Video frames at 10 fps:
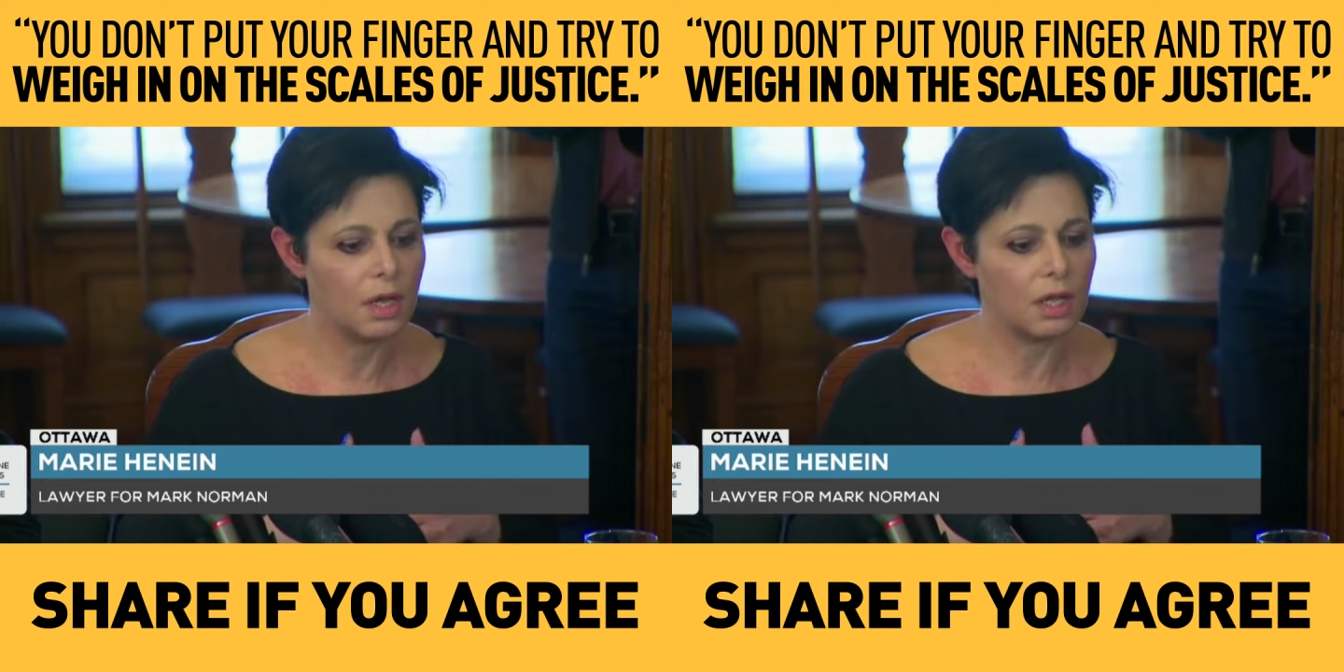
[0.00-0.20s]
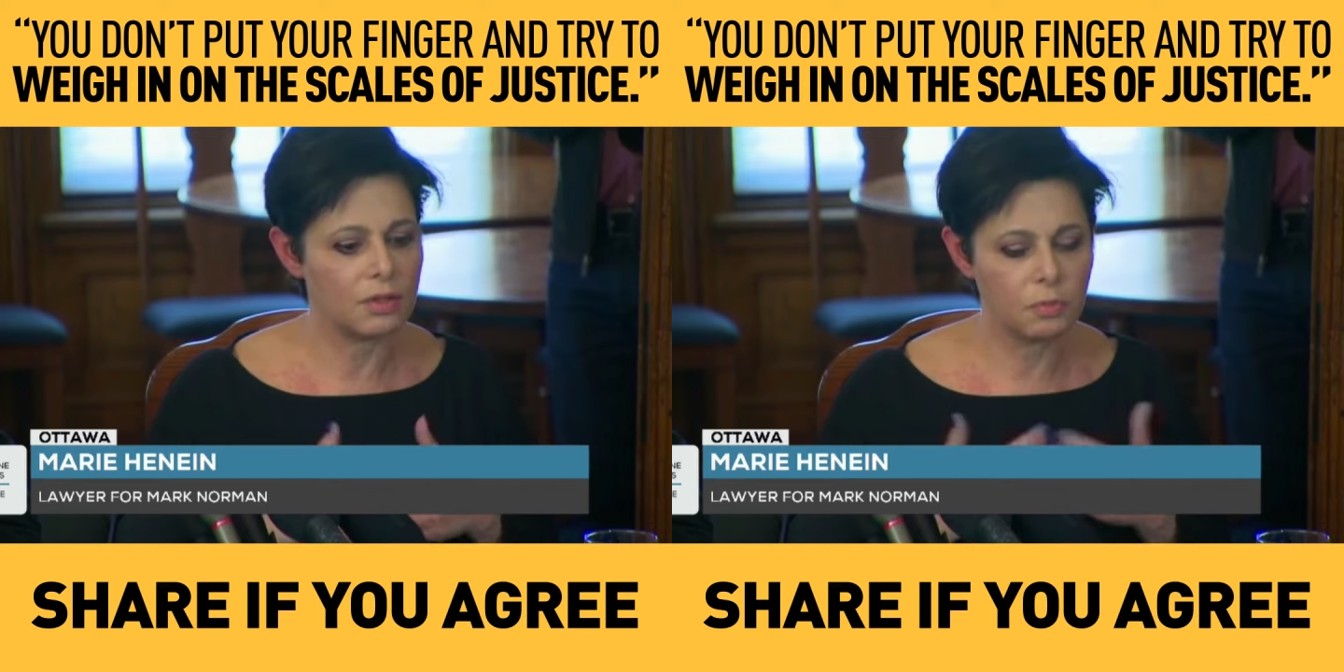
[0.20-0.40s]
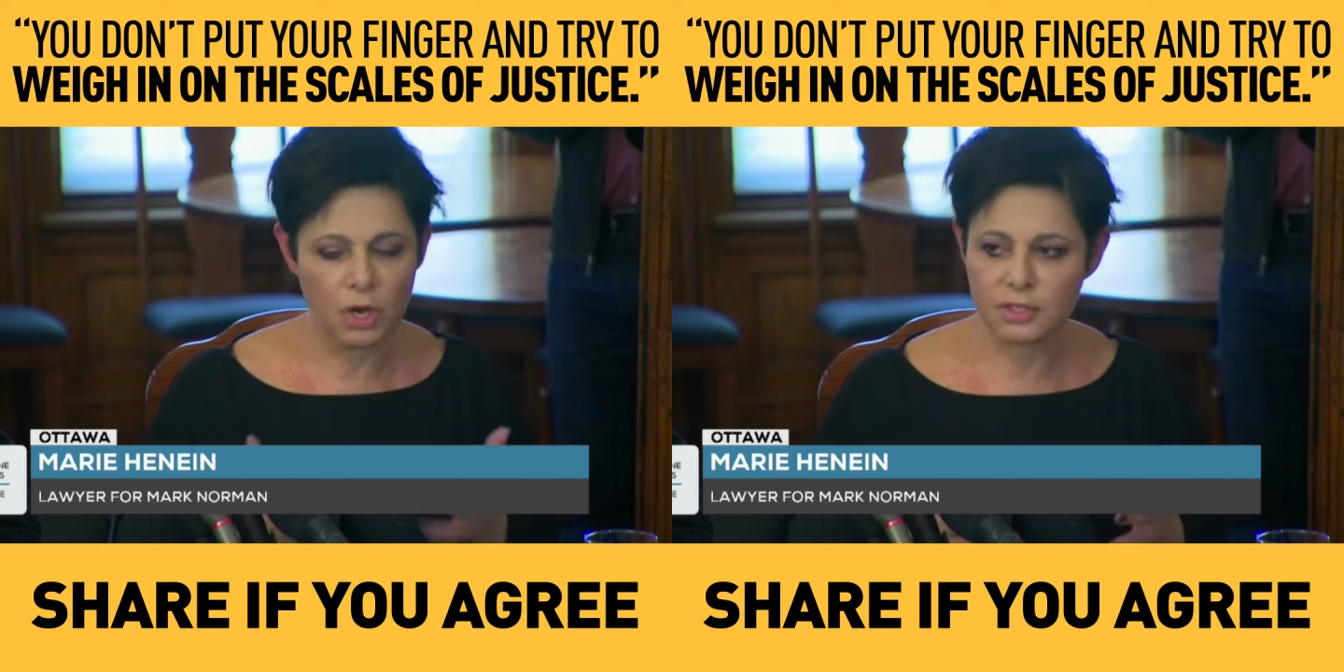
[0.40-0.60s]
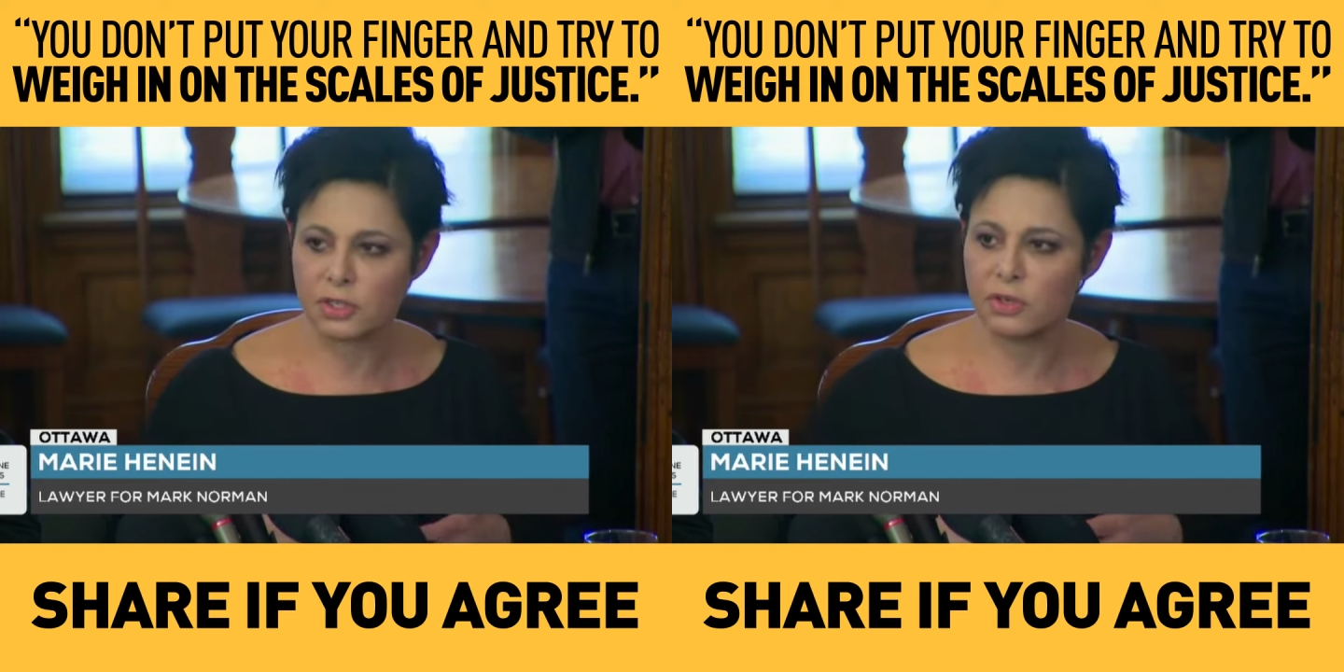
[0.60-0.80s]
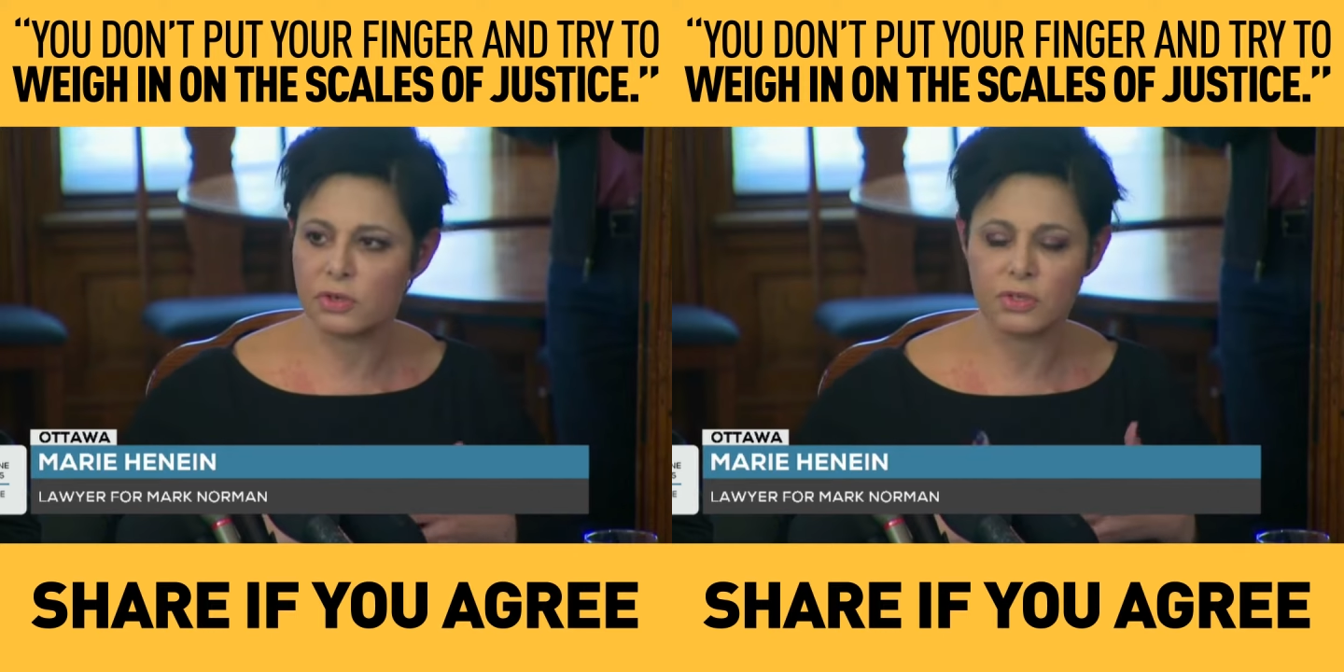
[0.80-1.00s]
uh, the
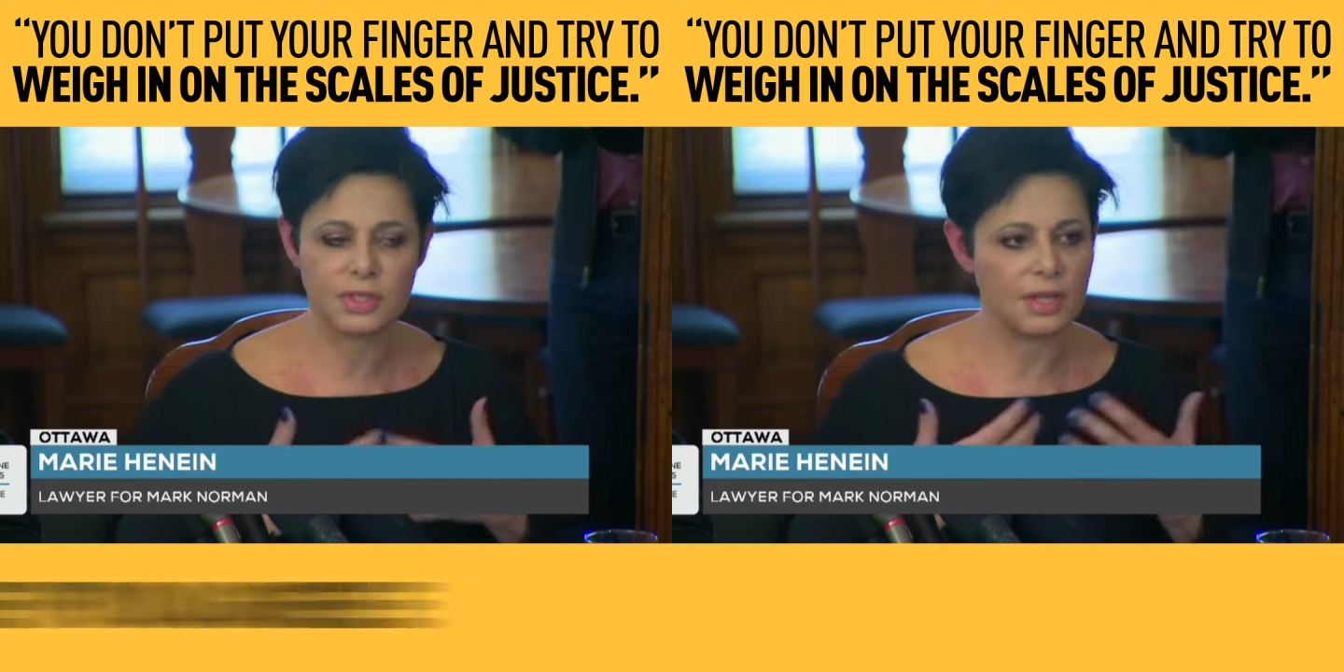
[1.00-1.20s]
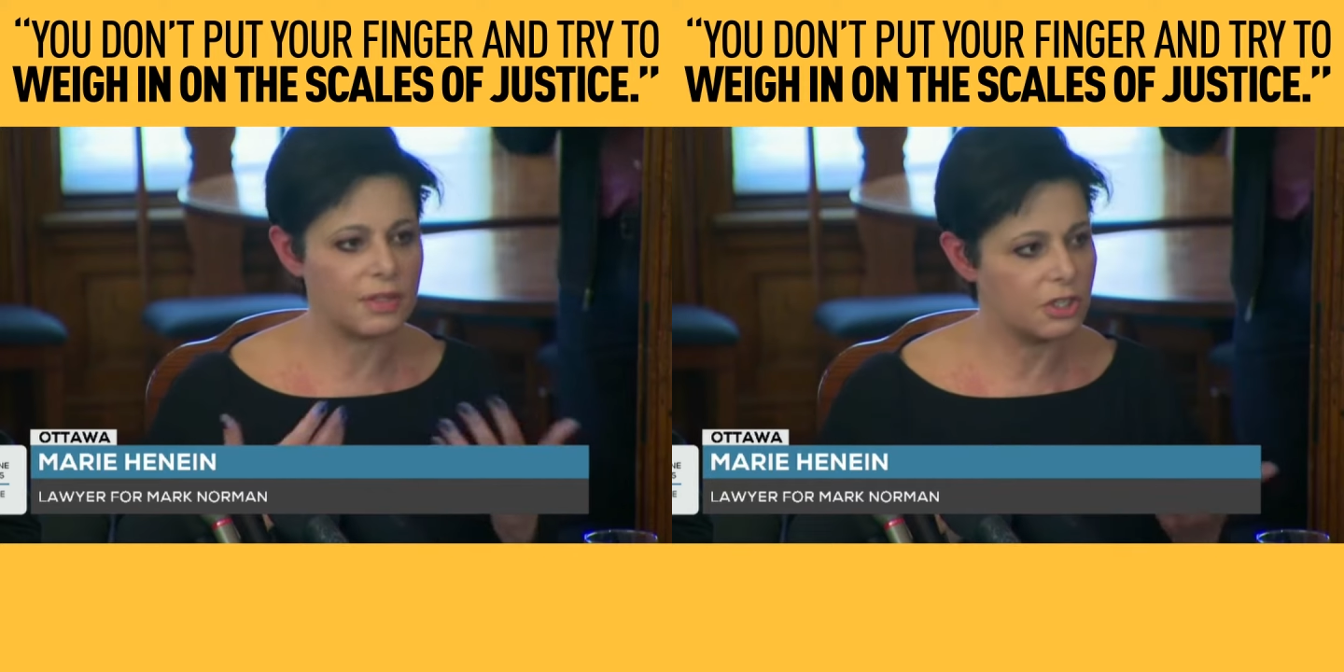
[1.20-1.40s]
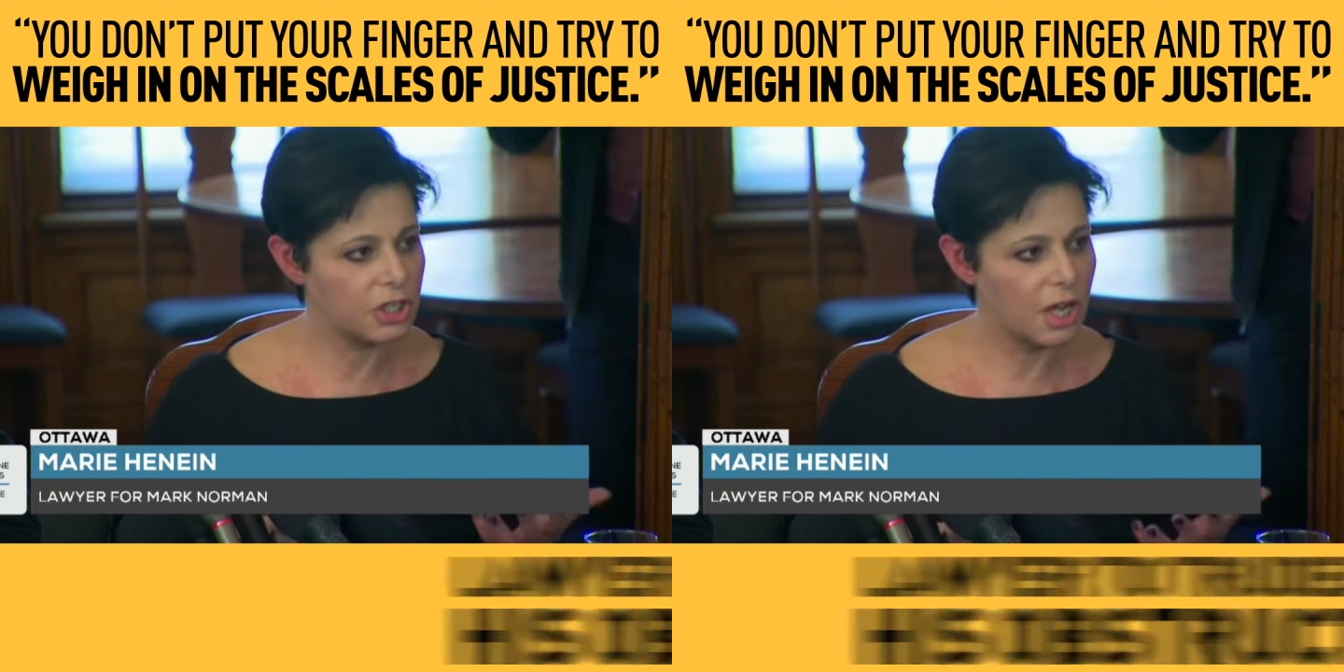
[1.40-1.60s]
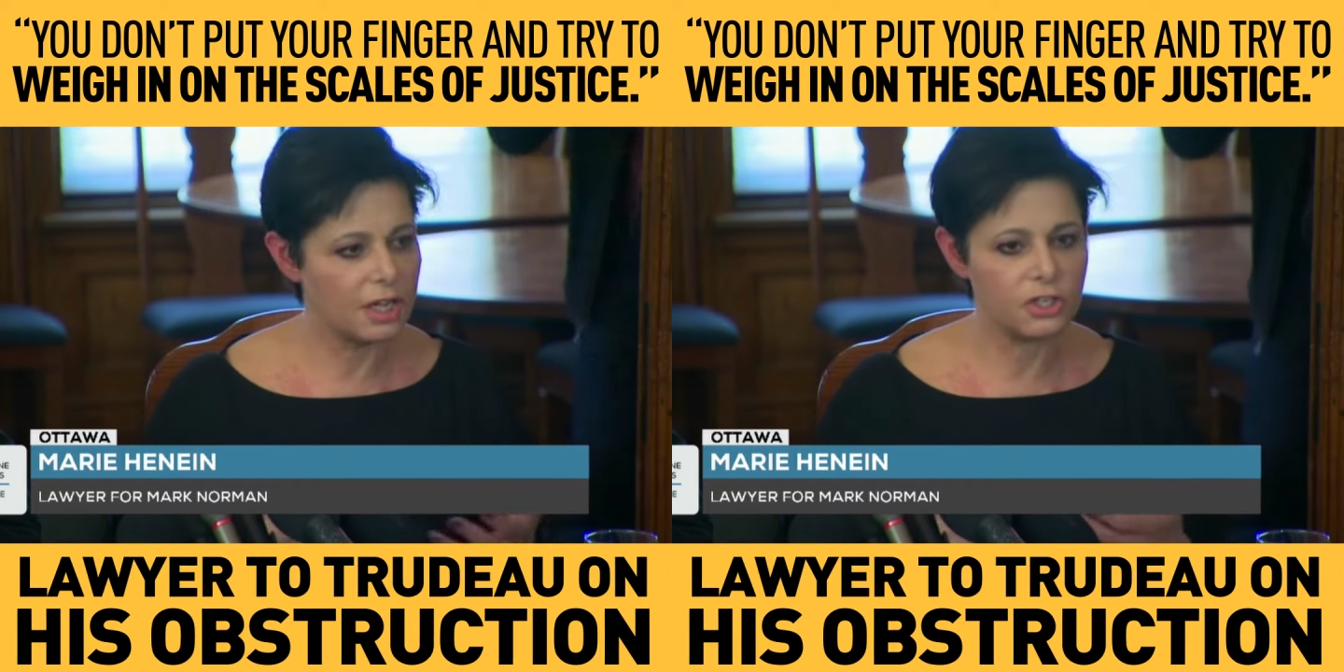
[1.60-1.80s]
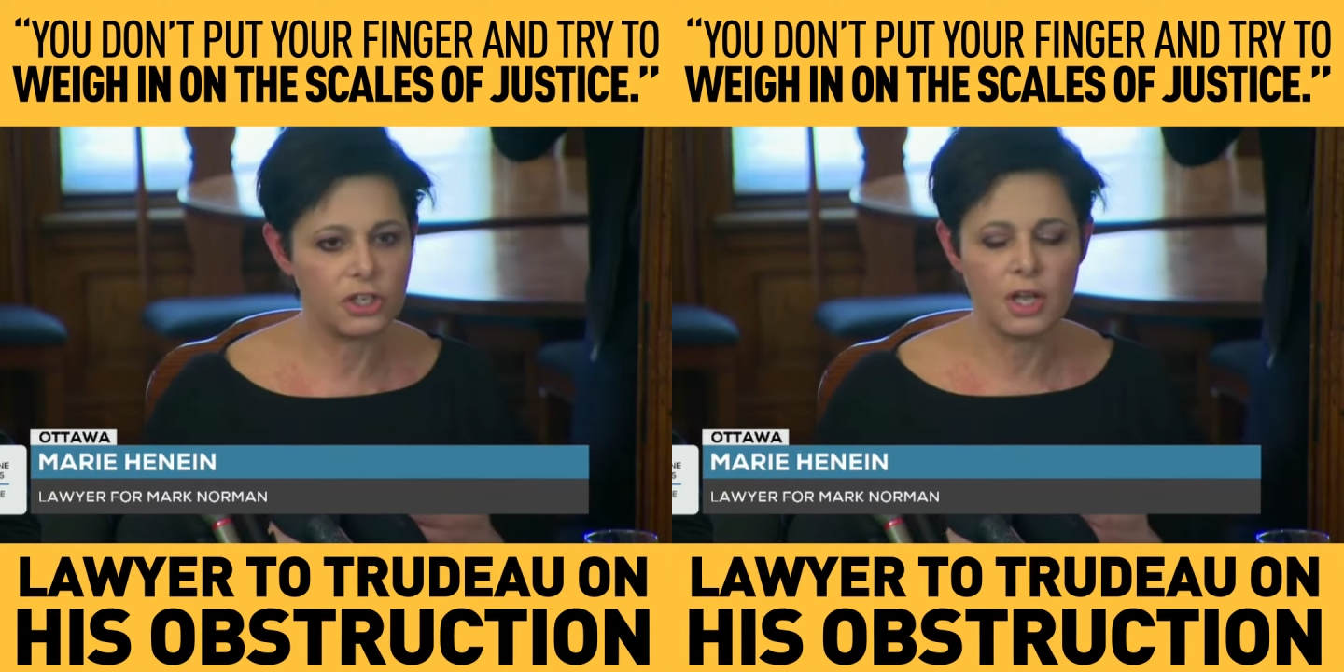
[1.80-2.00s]
prosecutors and the
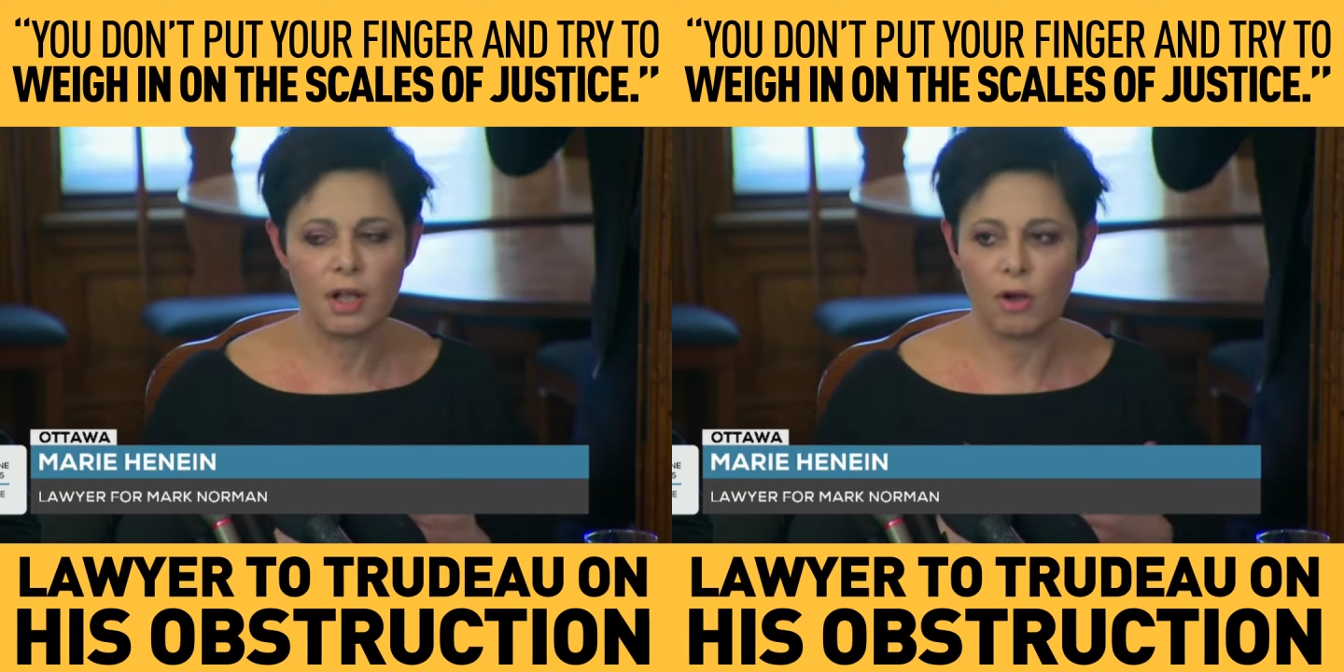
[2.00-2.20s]
judge